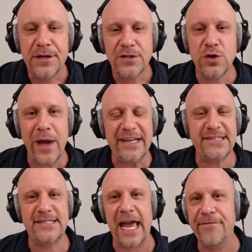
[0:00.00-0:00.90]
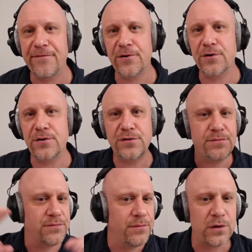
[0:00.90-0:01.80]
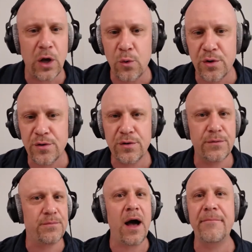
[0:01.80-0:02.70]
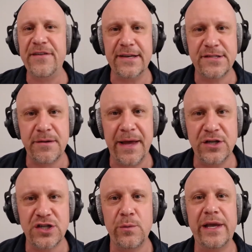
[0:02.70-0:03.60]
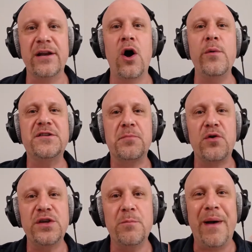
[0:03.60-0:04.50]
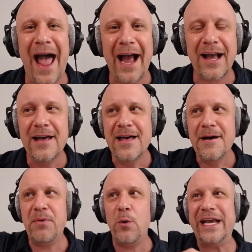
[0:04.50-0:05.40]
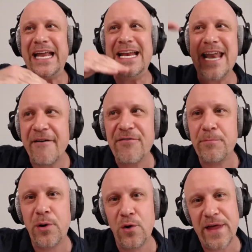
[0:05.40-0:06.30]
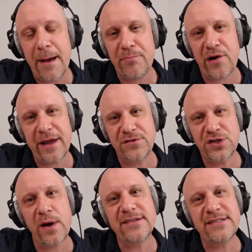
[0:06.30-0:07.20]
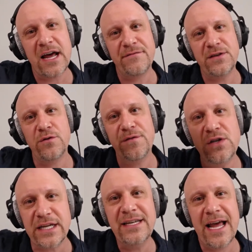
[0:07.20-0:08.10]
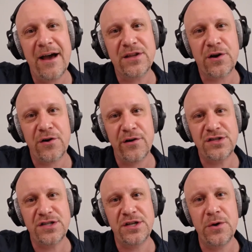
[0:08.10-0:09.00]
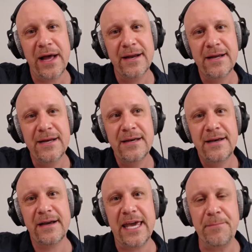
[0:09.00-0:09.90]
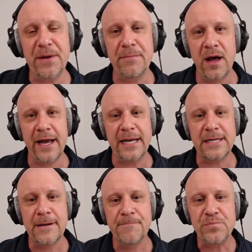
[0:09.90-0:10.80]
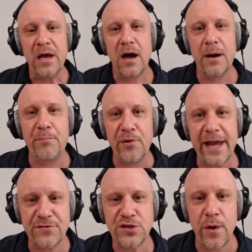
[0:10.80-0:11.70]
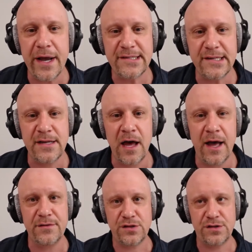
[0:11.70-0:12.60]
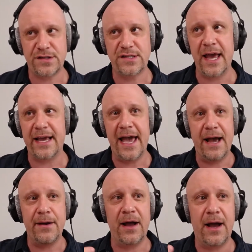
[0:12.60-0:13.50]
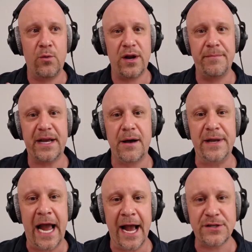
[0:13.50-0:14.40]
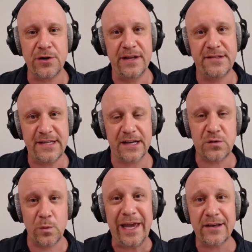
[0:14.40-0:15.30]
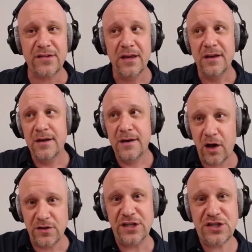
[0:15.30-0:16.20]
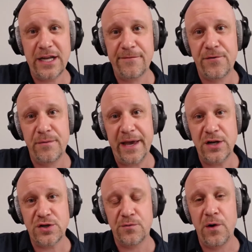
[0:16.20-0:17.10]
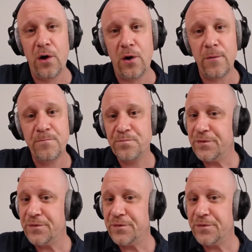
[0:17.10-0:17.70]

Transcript: to a safer, lower, obvious dimension. We can always pull you back, but we can never pull that brave choice out of you if you didn't have the courage to do it. And keep in mind, a brave choice is not just saying, hey, I want to become an actor, and in 6 weeks, auditioning for a major role.